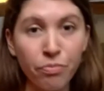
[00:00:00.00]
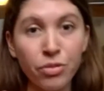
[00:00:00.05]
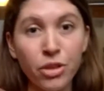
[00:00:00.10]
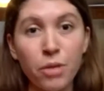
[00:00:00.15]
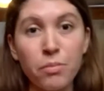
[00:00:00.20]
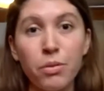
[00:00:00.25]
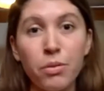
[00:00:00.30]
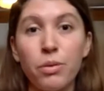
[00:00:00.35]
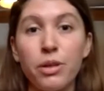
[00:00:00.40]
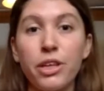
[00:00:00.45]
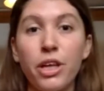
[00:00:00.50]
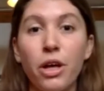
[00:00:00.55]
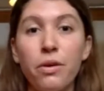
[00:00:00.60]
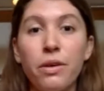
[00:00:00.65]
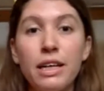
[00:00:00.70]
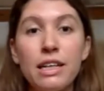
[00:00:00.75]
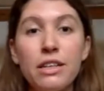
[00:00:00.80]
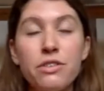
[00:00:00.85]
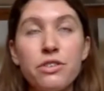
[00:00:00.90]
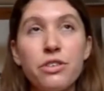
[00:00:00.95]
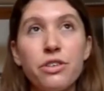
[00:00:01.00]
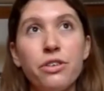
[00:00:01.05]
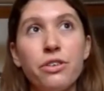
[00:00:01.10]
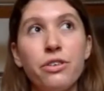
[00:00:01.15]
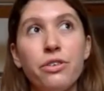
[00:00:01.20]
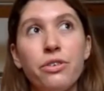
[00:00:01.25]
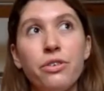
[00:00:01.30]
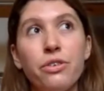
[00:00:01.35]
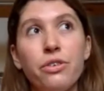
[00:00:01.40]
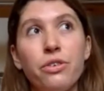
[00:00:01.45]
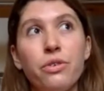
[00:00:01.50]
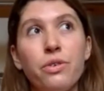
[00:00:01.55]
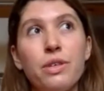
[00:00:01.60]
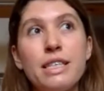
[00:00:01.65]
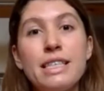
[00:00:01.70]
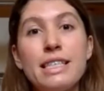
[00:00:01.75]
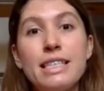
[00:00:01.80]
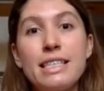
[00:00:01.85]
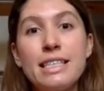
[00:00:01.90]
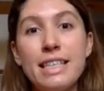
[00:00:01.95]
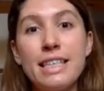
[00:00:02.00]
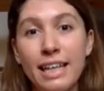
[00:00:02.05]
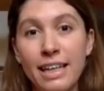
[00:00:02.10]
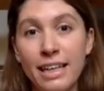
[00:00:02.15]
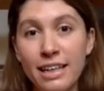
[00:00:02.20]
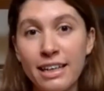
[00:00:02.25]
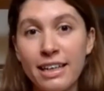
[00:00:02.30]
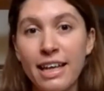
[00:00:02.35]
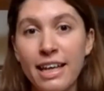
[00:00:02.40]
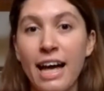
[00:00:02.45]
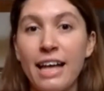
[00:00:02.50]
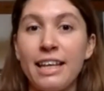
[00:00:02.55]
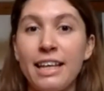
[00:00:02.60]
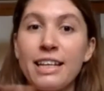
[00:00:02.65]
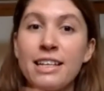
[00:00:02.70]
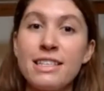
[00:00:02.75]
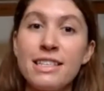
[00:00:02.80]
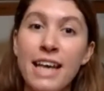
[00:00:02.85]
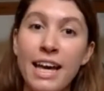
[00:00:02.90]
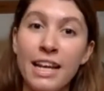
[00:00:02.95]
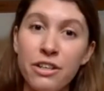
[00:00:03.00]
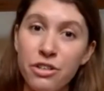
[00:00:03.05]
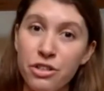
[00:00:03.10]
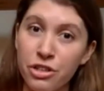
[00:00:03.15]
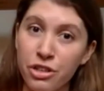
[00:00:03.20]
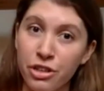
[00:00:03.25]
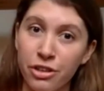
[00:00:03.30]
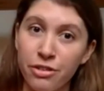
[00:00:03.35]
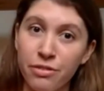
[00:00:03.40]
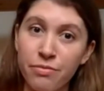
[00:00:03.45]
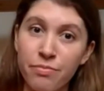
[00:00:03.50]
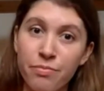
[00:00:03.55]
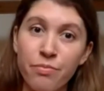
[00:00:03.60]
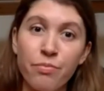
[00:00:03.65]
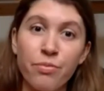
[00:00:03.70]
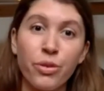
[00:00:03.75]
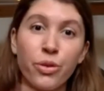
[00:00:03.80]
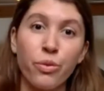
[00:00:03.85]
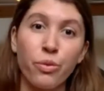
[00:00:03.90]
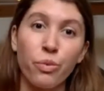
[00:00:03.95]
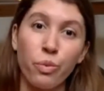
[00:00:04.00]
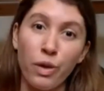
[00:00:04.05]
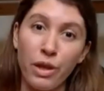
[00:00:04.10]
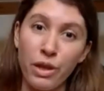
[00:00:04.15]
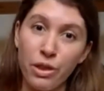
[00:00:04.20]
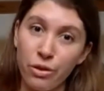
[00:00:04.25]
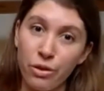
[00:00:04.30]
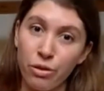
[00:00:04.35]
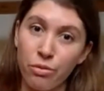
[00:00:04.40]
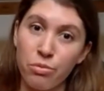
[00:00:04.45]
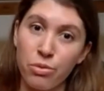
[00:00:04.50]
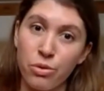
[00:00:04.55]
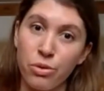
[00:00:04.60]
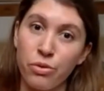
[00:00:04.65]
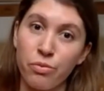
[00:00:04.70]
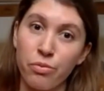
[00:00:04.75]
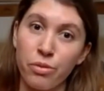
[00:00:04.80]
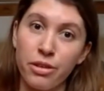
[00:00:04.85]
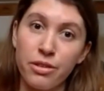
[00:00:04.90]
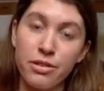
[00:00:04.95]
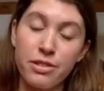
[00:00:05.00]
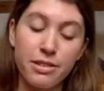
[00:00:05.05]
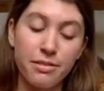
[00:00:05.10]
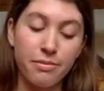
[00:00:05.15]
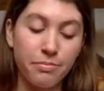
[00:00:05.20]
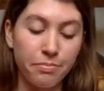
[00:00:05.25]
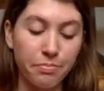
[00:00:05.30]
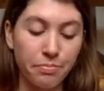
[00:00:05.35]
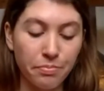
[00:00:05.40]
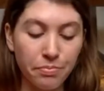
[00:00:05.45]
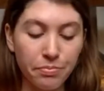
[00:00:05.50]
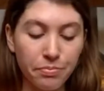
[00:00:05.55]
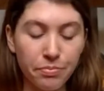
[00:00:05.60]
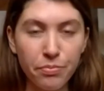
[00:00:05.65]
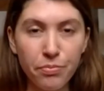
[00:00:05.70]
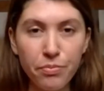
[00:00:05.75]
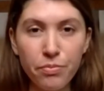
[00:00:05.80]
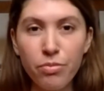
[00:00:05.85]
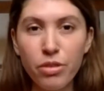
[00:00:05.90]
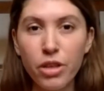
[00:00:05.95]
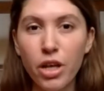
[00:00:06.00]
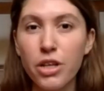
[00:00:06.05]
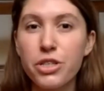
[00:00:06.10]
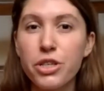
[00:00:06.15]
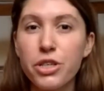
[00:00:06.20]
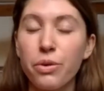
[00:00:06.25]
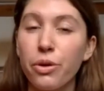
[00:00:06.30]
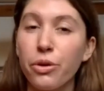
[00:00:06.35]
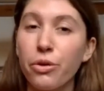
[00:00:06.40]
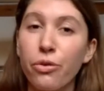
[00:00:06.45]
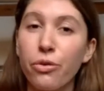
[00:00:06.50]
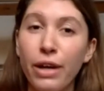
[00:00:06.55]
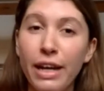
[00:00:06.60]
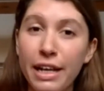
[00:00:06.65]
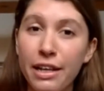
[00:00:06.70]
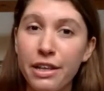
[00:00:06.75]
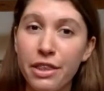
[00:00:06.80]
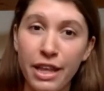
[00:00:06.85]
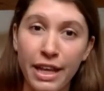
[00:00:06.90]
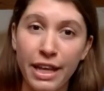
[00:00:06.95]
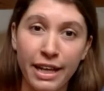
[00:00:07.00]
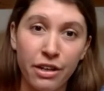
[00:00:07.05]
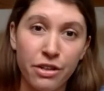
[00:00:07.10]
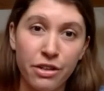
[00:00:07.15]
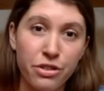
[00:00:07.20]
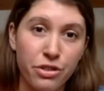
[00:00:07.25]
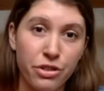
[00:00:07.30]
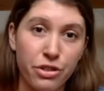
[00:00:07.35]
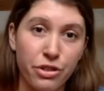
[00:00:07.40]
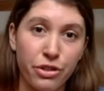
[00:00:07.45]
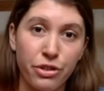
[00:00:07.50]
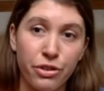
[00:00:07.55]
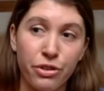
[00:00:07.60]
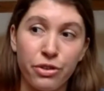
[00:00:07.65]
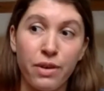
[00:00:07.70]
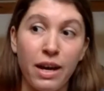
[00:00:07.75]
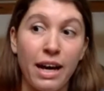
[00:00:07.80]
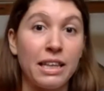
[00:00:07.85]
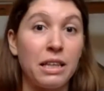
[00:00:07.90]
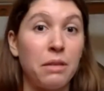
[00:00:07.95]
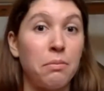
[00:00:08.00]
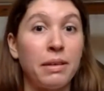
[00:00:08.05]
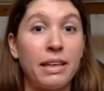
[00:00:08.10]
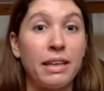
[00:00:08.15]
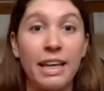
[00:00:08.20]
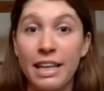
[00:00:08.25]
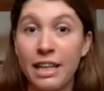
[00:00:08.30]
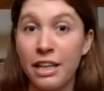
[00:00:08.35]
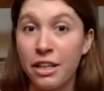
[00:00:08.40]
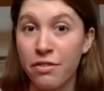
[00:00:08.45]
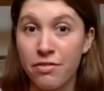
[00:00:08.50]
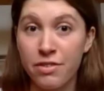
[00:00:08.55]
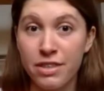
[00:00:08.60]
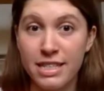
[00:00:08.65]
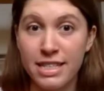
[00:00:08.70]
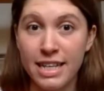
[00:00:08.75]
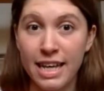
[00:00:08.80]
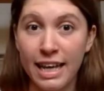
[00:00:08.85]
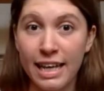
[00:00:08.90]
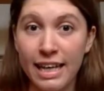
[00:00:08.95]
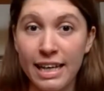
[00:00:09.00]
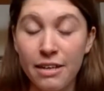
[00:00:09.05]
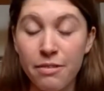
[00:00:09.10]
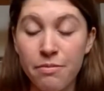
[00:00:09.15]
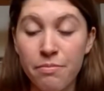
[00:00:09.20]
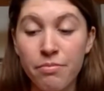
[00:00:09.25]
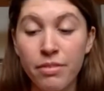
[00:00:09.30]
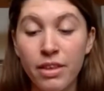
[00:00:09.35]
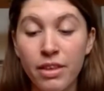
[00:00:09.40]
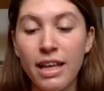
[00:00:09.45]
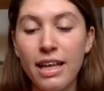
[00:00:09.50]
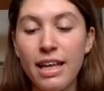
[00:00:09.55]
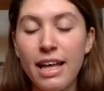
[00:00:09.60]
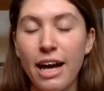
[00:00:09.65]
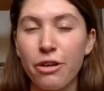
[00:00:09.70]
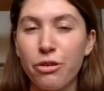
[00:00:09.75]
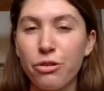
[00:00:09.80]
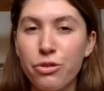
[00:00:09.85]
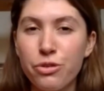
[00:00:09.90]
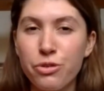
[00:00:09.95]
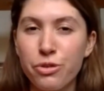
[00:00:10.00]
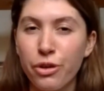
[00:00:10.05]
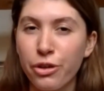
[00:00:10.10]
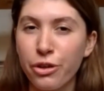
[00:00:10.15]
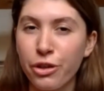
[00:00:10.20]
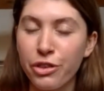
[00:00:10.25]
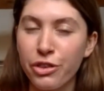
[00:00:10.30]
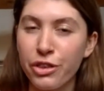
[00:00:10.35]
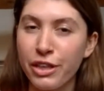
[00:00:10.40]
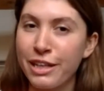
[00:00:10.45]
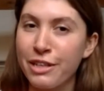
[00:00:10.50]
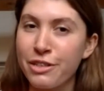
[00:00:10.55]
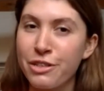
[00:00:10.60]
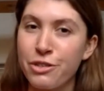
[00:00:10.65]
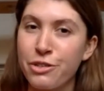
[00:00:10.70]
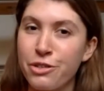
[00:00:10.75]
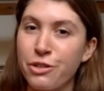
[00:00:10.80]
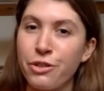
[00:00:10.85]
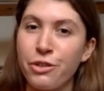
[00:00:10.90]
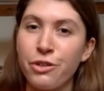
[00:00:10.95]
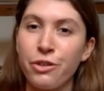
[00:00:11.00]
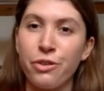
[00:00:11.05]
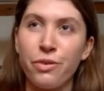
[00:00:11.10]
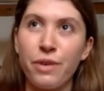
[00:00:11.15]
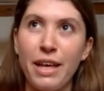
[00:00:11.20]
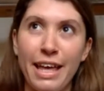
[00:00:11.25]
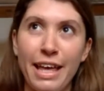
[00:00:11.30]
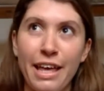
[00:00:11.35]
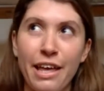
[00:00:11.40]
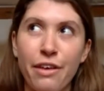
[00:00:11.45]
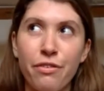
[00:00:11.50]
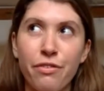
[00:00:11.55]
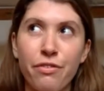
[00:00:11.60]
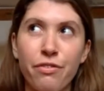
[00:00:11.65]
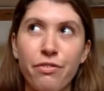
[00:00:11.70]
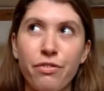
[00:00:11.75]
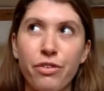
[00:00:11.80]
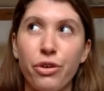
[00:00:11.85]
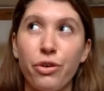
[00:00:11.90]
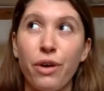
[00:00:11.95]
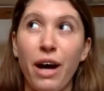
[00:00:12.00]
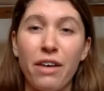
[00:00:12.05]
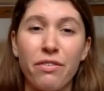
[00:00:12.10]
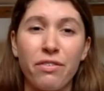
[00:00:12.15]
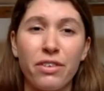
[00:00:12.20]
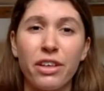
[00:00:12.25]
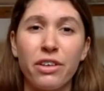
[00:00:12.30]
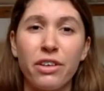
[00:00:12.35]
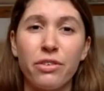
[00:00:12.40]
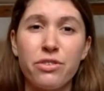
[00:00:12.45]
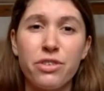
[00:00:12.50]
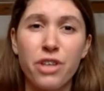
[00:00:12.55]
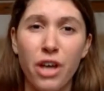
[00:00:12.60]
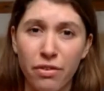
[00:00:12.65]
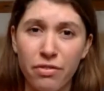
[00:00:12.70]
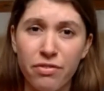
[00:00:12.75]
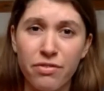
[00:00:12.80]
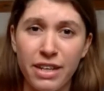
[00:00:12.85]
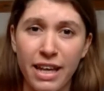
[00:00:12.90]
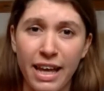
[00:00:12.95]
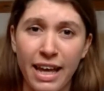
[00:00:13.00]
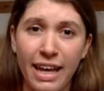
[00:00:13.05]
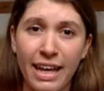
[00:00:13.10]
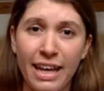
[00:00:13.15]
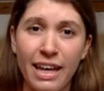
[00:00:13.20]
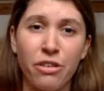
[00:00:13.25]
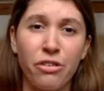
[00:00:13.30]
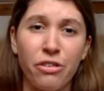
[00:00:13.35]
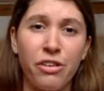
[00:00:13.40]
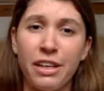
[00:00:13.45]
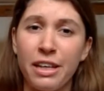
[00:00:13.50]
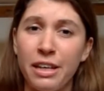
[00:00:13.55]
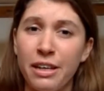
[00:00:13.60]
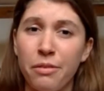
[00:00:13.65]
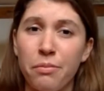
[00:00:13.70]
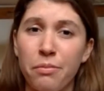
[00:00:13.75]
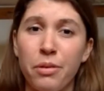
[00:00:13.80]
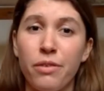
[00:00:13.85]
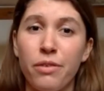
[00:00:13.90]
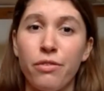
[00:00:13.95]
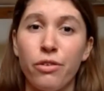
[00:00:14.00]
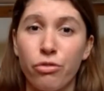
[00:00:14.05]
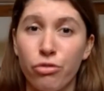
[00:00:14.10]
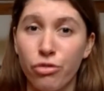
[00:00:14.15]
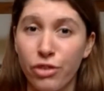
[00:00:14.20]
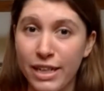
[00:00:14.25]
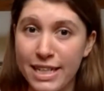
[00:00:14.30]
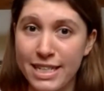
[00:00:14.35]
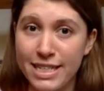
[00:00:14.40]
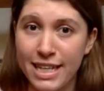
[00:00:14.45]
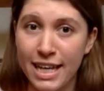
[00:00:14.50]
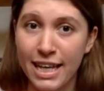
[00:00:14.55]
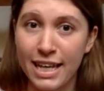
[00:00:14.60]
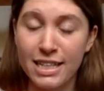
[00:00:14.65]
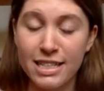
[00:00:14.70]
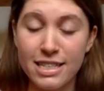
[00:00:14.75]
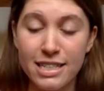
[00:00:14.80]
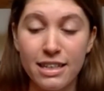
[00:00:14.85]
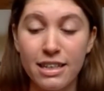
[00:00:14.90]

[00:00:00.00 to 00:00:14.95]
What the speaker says: but we're going to sync an intention with your movement. So a great thing to do at the beginning of the day, and also a good thing to do if you're having a tough day and you did a bit of a reset.